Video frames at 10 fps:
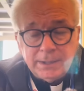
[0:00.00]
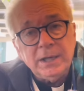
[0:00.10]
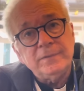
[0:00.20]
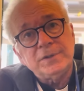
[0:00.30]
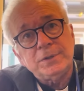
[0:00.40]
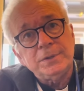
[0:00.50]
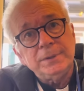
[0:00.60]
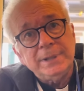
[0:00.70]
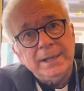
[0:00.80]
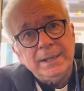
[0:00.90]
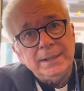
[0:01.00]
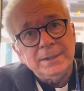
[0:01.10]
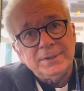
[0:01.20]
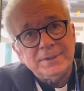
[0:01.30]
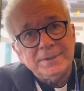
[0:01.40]
gave us two
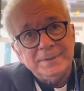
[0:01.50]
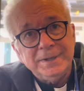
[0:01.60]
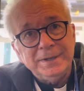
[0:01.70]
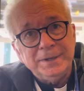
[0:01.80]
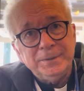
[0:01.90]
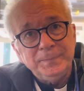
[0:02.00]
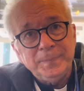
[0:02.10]
legs, you know.